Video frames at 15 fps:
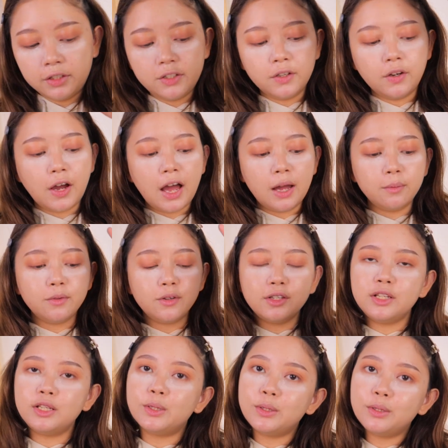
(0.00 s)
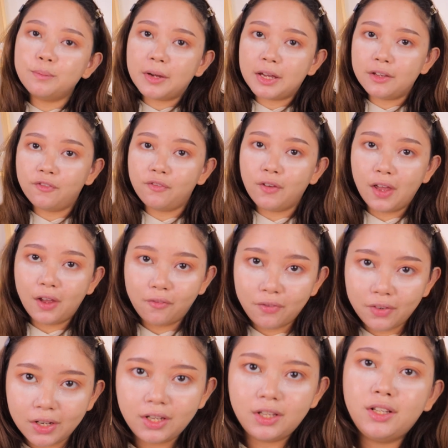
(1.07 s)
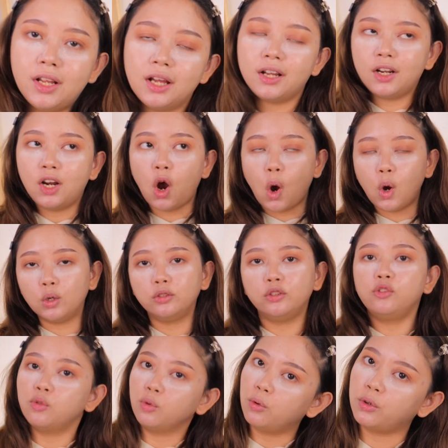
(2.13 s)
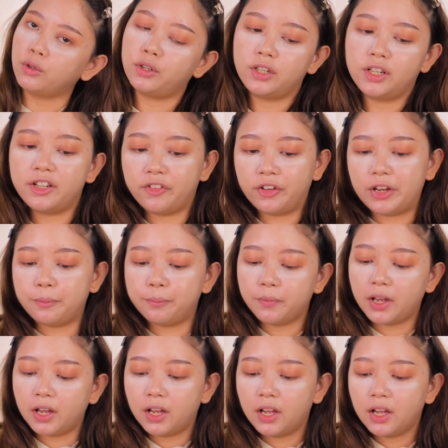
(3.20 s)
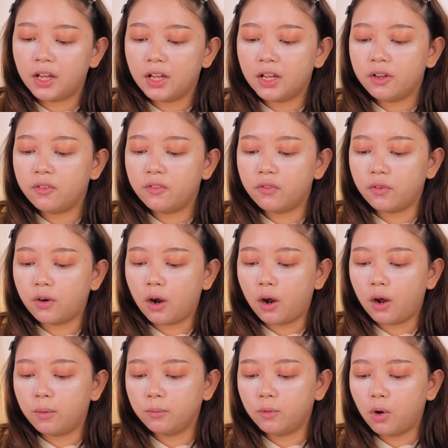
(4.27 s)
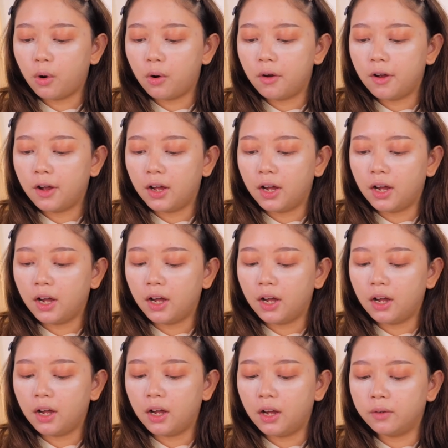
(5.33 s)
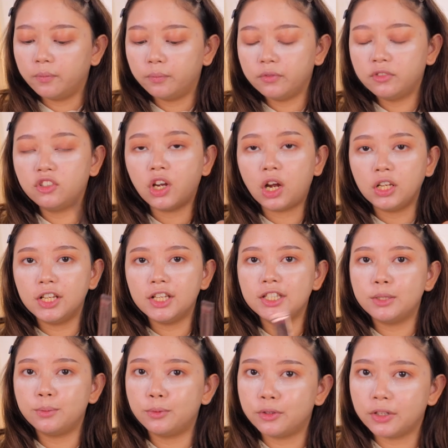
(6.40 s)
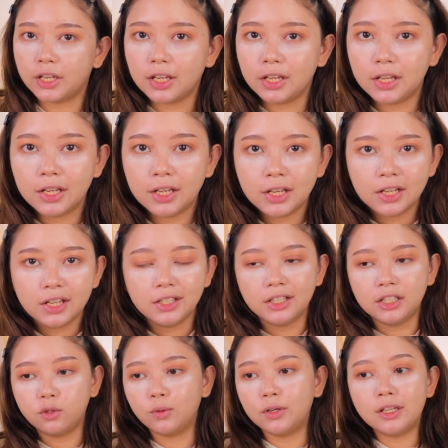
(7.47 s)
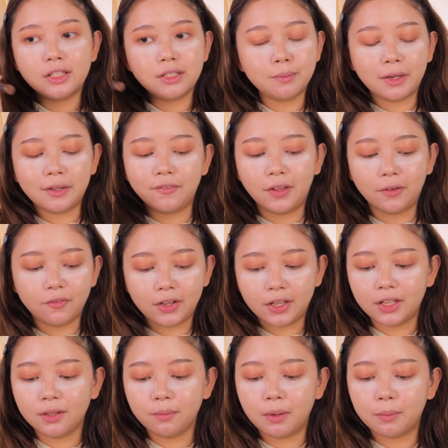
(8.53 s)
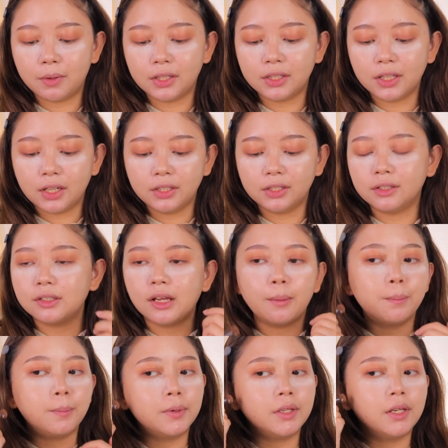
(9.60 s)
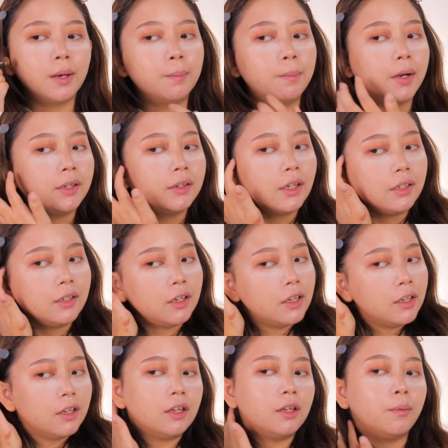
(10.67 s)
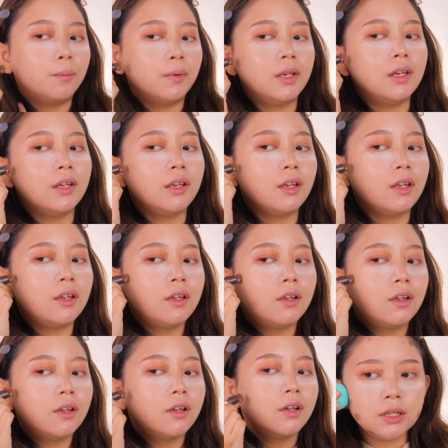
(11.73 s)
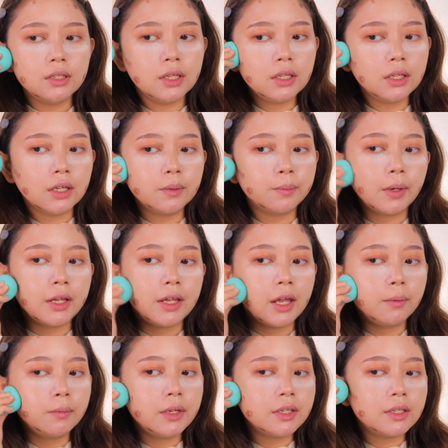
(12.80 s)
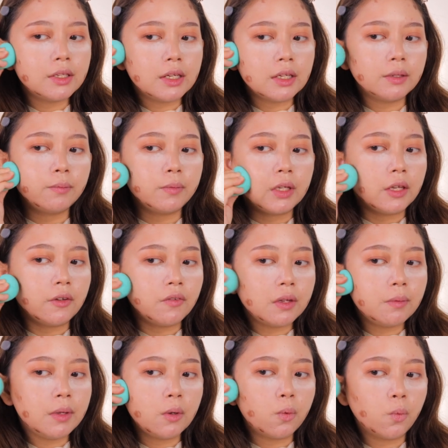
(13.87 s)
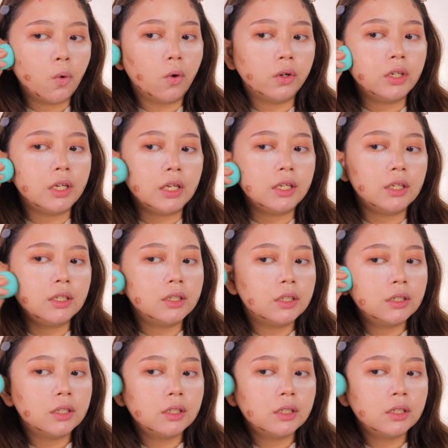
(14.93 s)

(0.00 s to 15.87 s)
So I'm gonna use my favorite contour cream from Charlotte Tilbury. This one is my favorite. Memang tak ada siapa dapat tandingi benda ni. So my camera is keep giving me a warning.